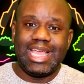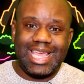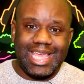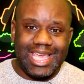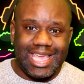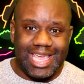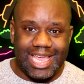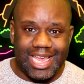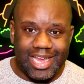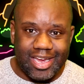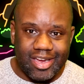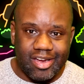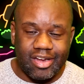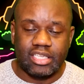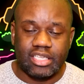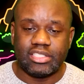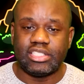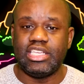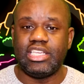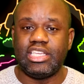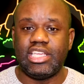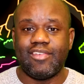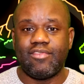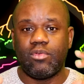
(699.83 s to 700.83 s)
here
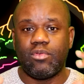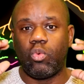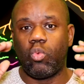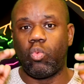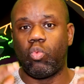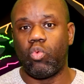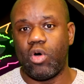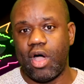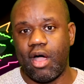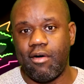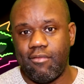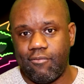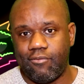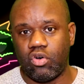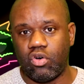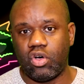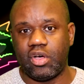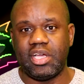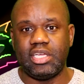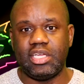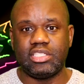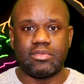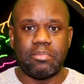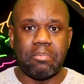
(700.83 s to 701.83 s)
to give them one
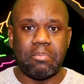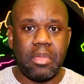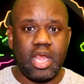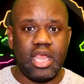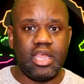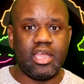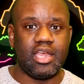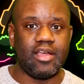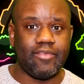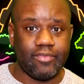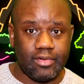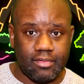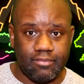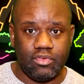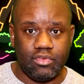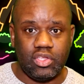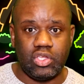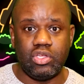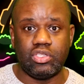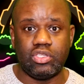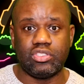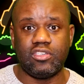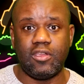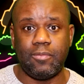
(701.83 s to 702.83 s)
voice, many different
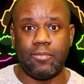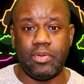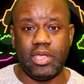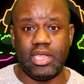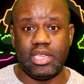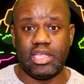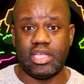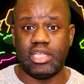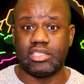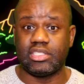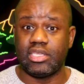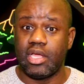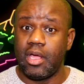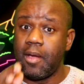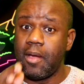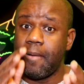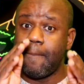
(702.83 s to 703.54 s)
views and opinions,